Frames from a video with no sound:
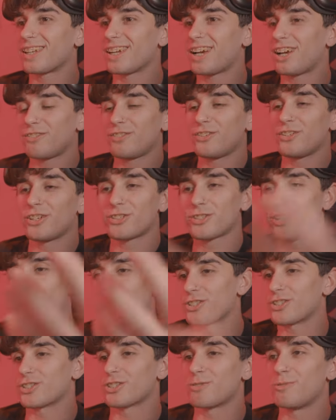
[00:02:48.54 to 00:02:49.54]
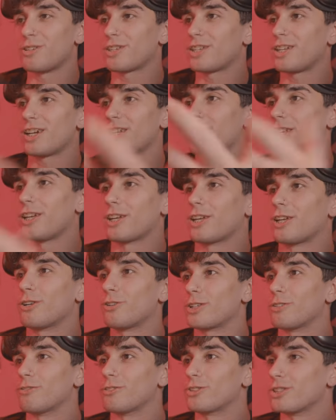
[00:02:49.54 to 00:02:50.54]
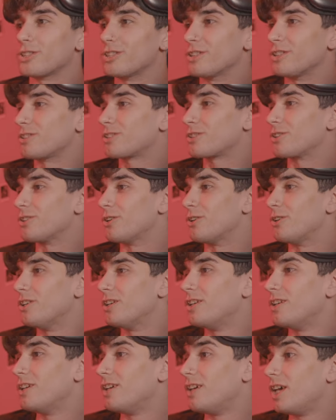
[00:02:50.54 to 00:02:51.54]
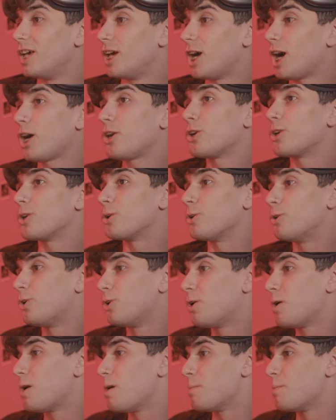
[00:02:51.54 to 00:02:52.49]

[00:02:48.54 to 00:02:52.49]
I feel like John's just gonna be like, yeah, take it. I don't give a shit. So, I don't know.